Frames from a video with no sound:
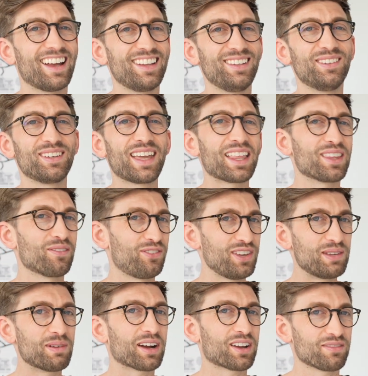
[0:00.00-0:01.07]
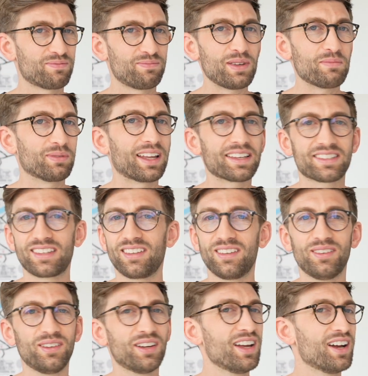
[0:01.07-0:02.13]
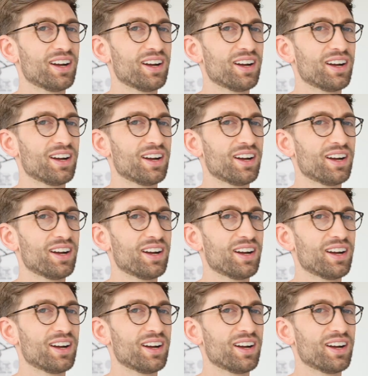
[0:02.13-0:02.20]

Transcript: and you get the feedback of people asking you